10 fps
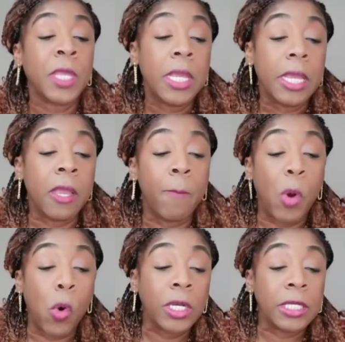
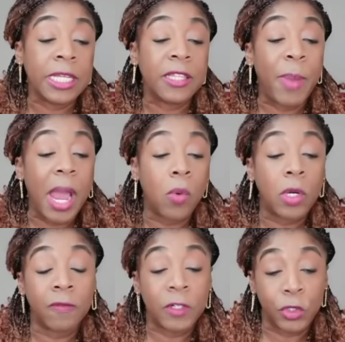Importantly, the power
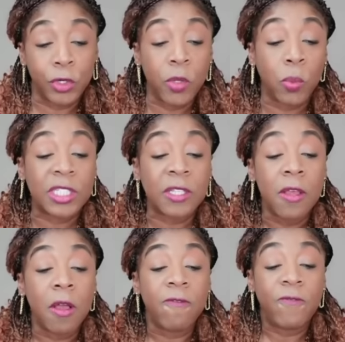of attorney was
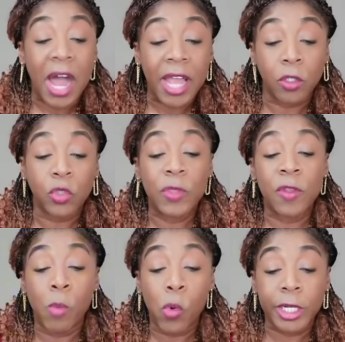filed with the
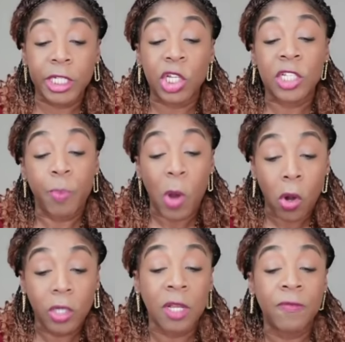mortgage as
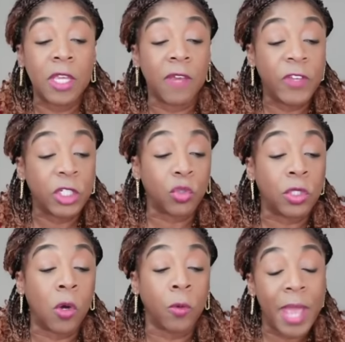part of the official
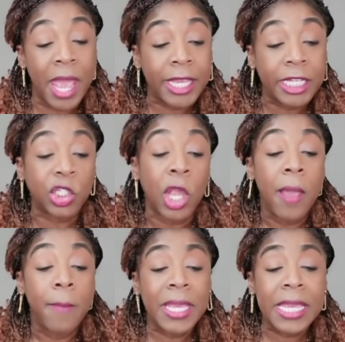loan package,
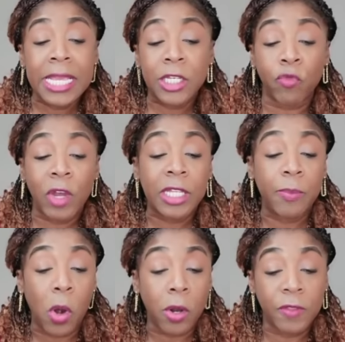making it directly
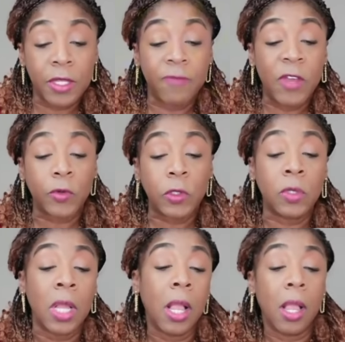part of the
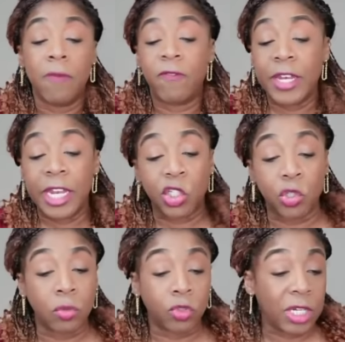federal
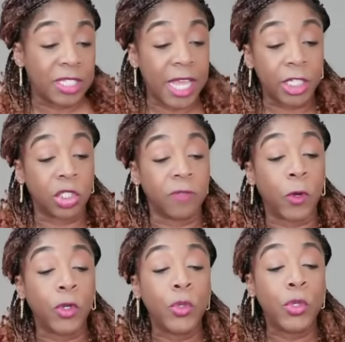financial transaction. For
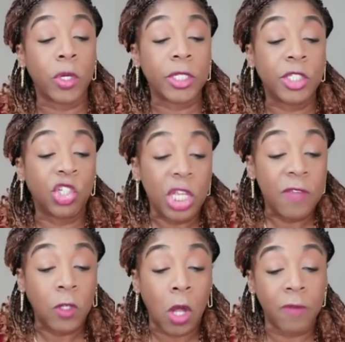New York's
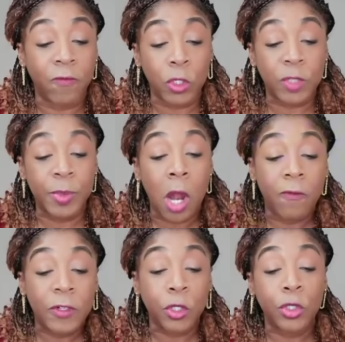chief law enforcement
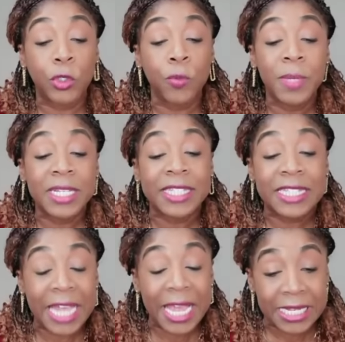officer to
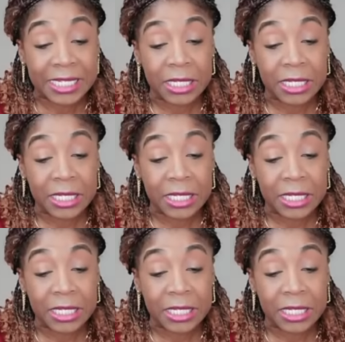misstate